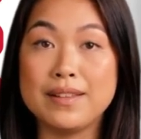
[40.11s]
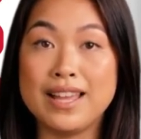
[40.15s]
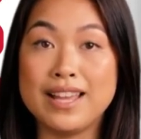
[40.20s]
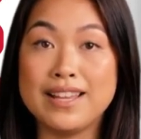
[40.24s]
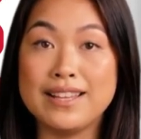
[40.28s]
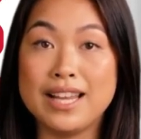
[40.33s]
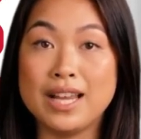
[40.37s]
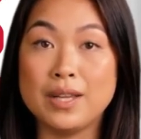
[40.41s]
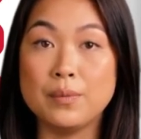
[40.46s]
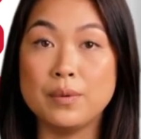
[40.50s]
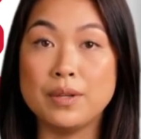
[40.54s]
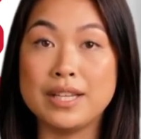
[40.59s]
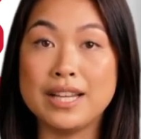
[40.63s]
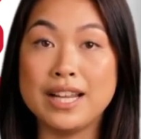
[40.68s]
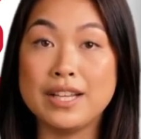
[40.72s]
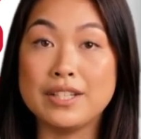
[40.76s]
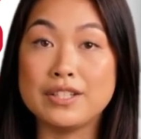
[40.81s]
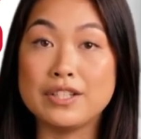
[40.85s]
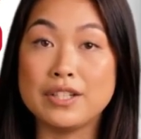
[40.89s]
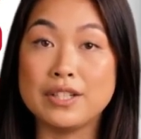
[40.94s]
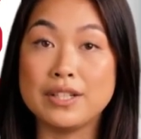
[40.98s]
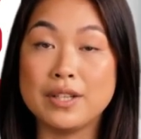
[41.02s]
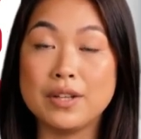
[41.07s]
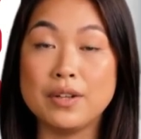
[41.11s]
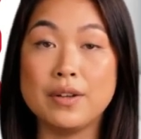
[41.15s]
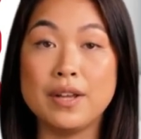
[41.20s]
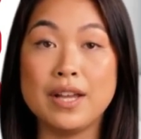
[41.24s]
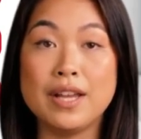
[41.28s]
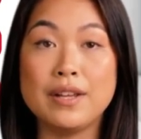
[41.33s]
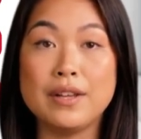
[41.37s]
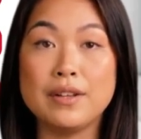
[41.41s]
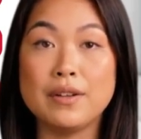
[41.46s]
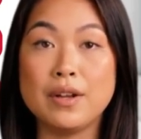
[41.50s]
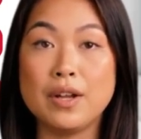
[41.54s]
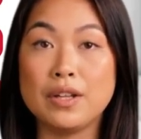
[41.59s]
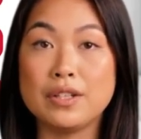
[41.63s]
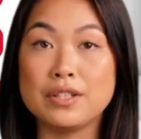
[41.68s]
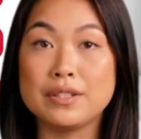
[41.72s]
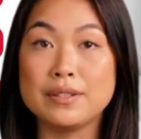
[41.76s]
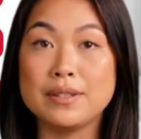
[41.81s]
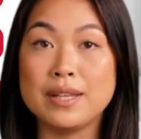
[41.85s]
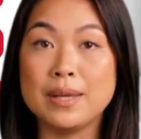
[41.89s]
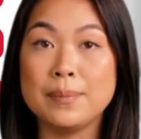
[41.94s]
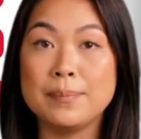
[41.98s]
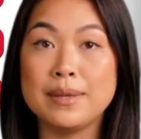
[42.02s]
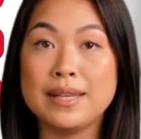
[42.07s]
A network engineer at a
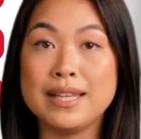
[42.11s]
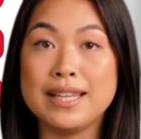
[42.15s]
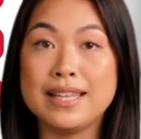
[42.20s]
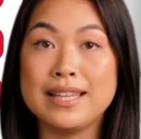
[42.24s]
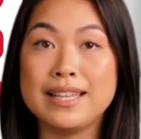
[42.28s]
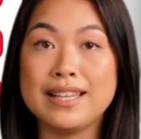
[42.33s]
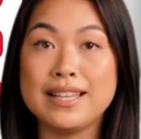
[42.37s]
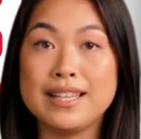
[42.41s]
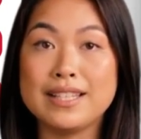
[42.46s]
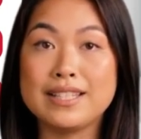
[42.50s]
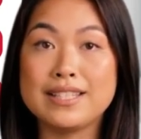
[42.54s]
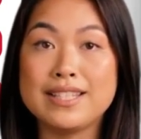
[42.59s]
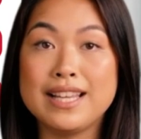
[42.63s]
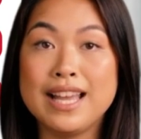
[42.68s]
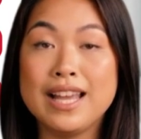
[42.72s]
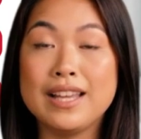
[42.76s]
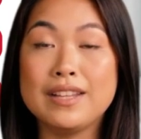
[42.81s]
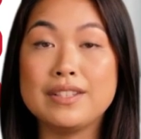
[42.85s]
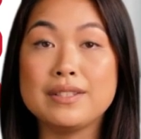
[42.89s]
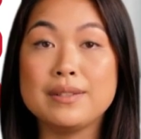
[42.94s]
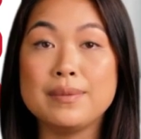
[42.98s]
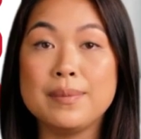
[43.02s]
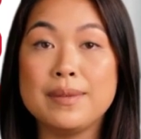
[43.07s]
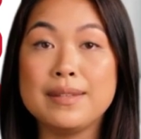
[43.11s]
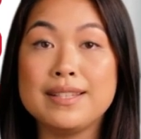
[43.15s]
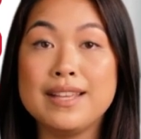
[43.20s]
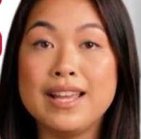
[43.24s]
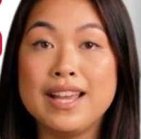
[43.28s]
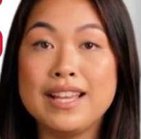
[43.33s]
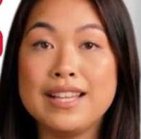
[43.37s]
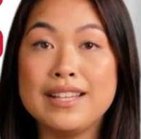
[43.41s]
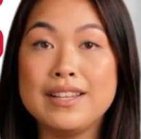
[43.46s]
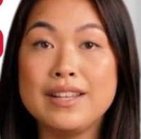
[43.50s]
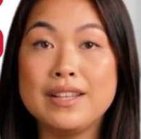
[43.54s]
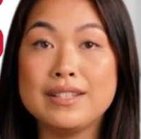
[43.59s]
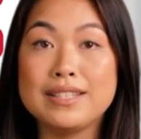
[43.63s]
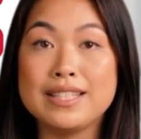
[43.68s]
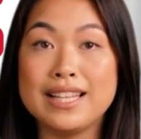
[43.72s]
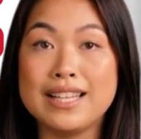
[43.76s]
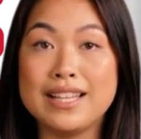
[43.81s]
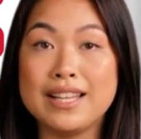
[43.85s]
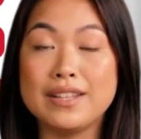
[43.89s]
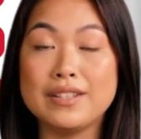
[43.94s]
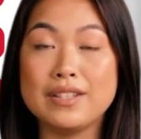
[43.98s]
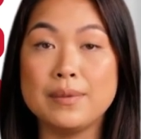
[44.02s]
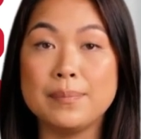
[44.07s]
large company is tasked with
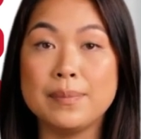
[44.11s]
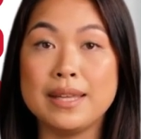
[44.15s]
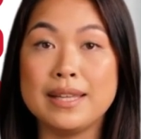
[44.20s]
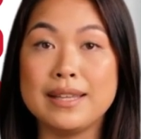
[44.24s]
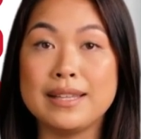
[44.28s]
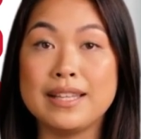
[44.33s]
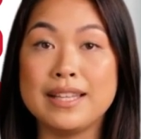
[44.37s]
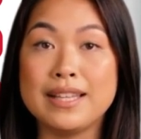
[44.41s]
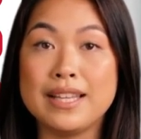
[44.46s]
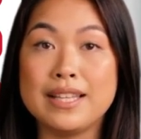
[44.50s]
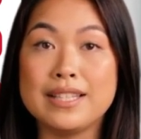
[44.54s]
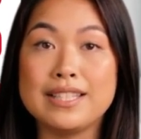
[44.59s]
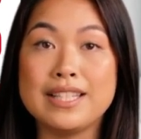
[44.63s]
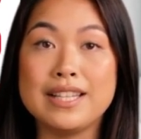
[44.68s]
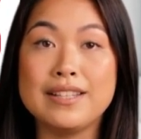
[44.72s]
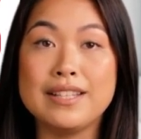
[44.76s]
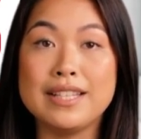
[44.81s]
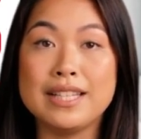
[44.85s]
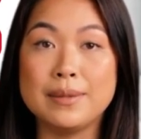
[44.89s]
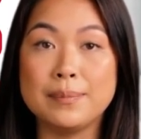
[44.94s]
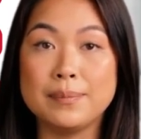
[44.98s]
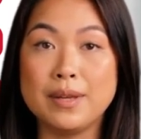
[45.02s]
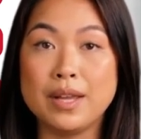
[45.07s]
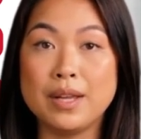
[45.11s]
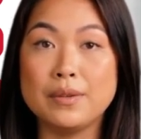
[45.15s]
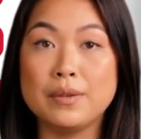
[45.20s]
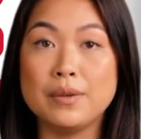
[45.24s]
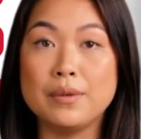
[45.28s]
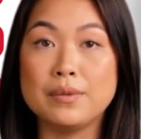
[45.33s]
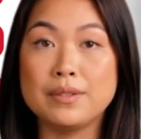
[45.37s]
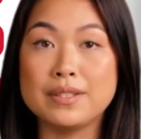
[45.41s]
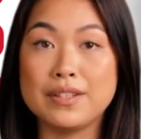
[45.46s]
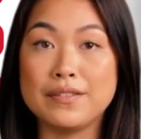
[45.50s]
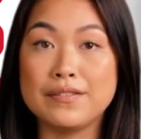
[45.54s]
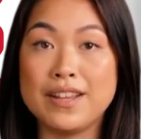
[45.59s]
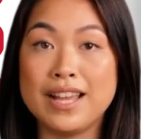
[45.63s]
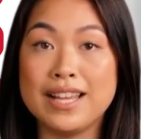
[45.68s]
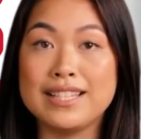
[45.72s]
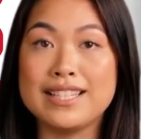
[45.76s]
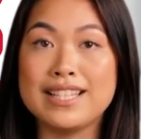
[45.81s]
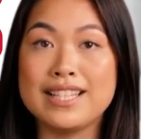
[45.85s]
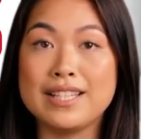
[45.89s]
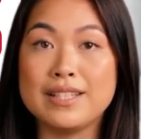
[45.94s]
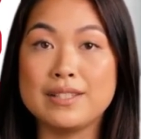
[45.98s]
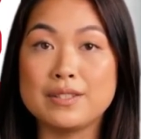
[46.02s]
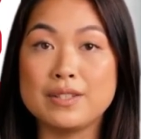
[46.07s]
diagnosing intermittent connectivity problems
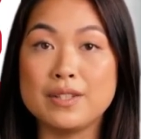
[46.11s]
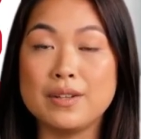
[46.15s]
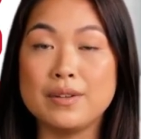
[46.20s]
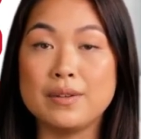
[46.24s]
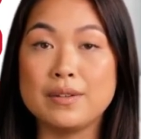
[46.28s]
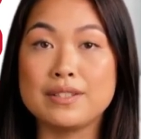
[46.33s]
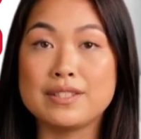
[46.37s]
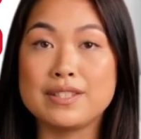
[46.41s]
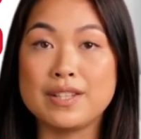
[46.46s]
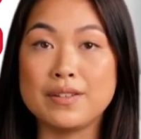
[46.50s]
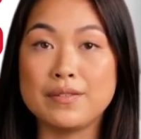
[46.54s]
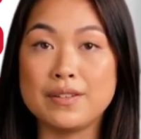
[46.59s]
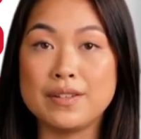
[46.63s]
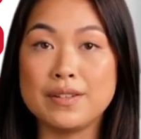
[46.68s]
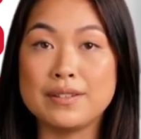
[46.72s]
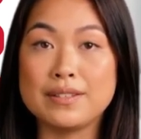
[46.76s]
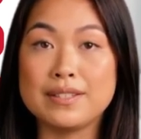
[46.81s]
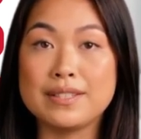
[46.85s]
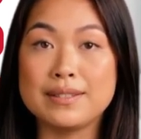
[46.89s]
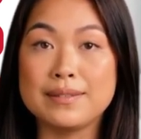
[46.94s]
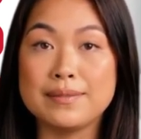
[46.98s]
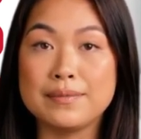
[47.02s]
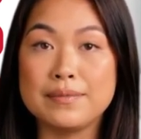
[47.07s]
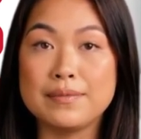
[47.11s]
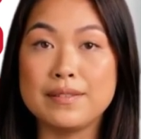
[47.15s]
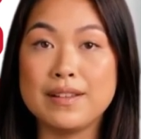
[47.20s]
affecting internal servers.